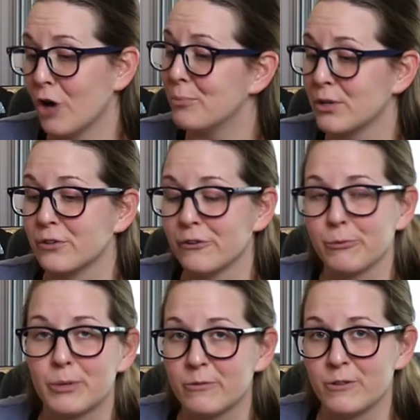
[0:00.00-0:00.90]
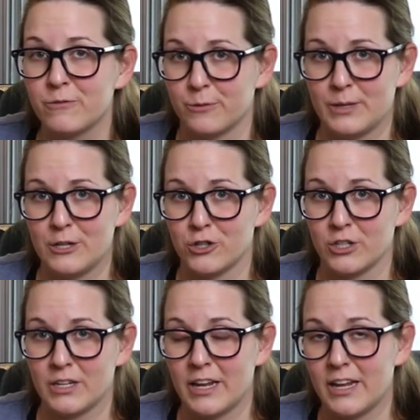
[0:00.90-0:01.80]
I'll put a little bit of
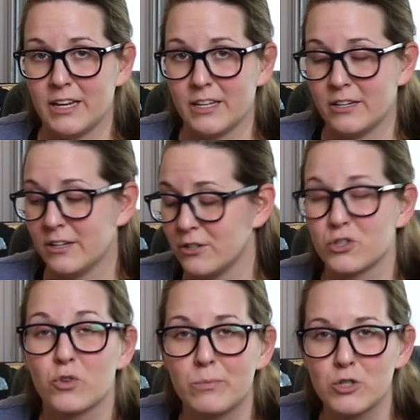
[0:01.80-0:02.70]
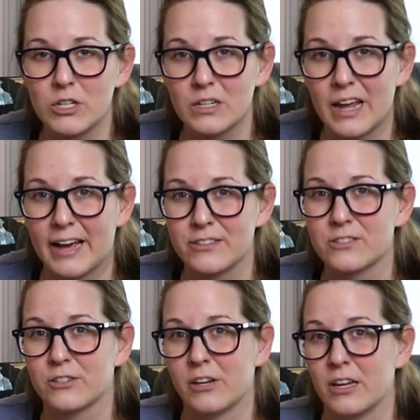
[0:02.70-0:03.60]
information in the description
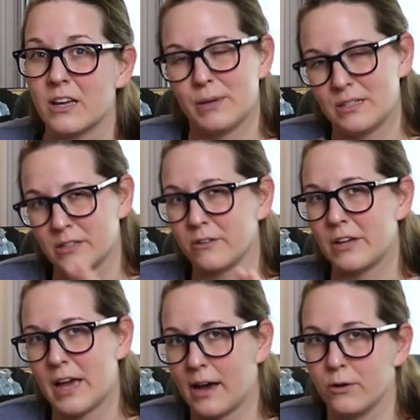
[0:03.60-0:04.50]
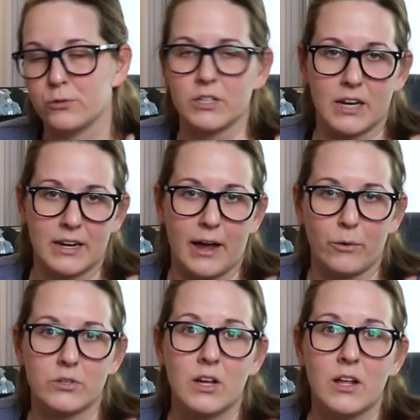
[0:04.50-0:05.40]
as to like basically how to cut
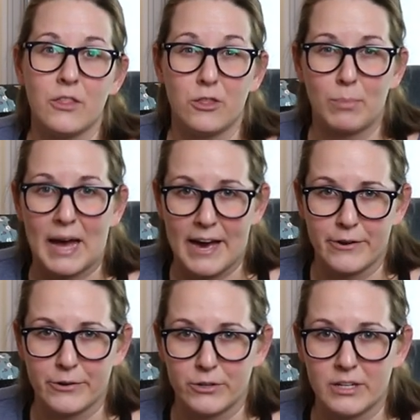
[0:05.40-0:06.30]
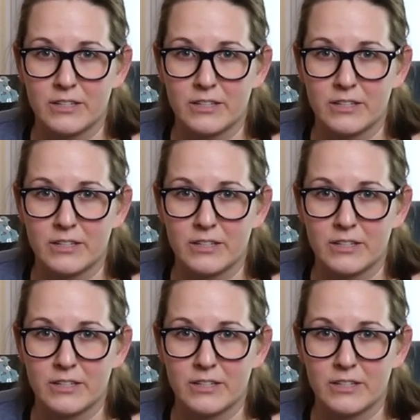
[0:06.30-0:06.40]
out the pattern